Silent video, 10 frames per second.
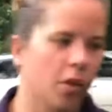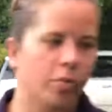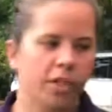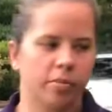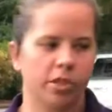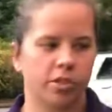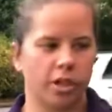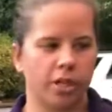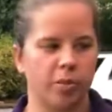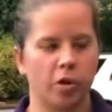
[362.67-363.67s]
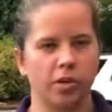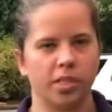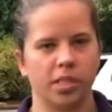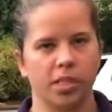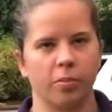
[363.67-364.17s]
Don't become a stranded motorist
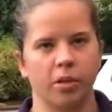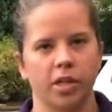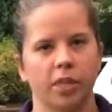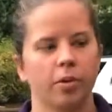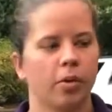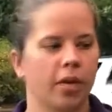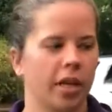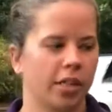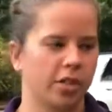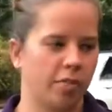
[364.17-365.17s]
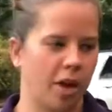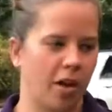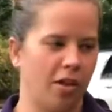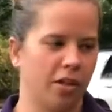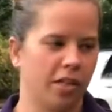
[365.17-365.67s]
this summer. Keep going the extra
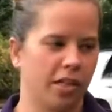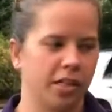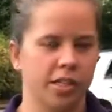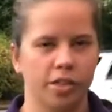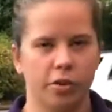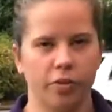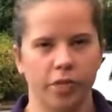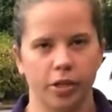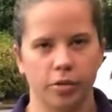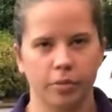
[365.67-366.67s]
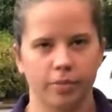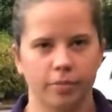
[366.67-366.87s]
mile and get to know your vehicle.